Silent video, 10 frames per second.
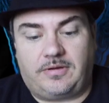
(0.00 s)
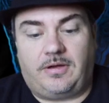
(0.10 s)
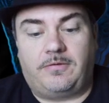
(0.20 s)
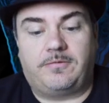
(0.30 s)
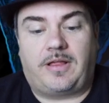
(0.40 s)

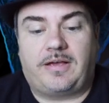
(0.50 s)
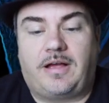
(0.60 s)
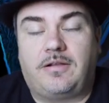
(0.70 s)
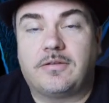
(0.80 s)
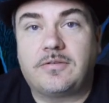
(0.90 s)
of
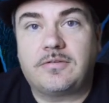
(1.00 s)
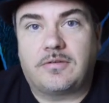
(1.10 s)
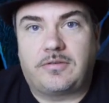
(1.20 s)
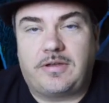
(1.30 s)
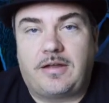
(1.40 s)

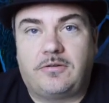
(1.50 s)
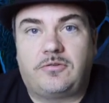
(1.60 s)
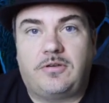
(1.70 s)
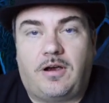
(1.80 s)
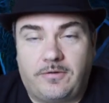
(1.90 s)
glycolysis are the
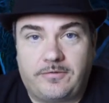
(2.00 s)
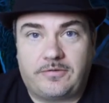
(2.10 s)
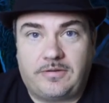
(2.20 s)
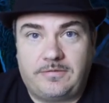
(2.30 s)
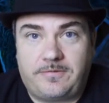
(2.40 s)
energy
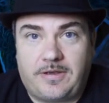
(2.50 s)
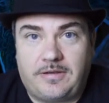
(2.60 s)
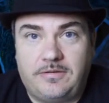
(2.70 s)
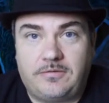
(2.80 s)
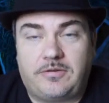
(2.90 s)
harvesting
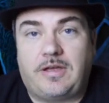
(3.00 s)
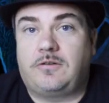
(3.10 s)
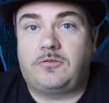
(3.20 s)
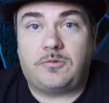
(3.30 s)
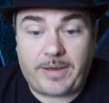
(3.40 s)
phase, or the
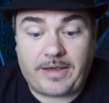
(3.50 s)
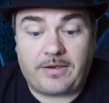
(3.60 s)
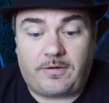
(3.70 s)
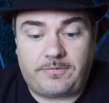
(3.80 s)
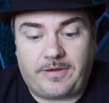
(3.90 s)
energy
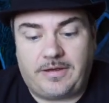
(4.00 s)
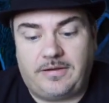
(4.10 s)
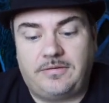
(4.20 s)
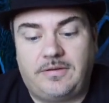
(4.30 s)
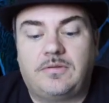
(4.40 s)
payoff
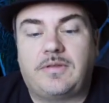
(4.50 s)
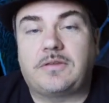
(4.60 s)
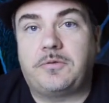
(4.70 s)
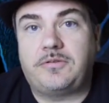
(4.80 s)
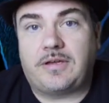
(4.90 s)
phase.
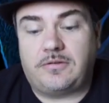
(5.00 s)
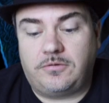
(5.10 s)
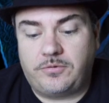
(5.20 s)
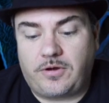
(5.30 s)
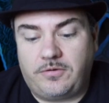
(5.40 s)
That's where you take
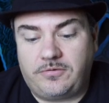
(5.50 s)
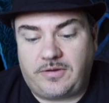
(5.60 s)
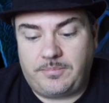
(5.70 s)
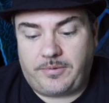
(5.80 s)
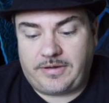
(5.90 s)
glucose
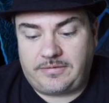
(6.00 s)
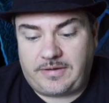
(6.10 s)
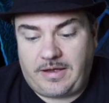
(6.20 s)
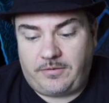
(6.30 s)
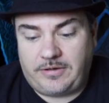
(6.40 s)
and break it
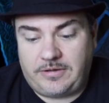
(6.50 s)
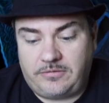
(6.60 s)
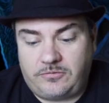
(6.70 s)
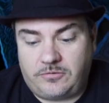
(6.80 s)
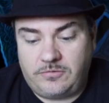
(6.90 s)
down
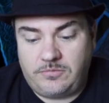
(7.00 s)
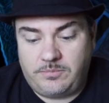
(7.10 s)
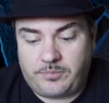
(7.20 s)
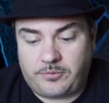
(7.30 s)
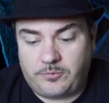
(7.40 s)
into
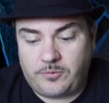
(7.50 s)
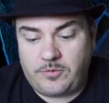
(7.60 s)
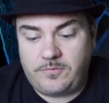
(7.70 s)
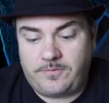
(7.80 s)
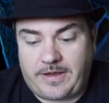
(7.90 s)

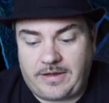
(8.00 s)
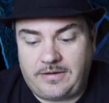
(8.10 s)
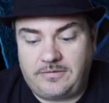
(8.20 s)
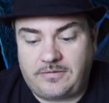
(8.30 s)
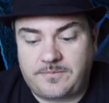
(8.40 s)

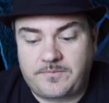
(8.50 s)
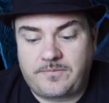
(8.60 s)
pyruvate.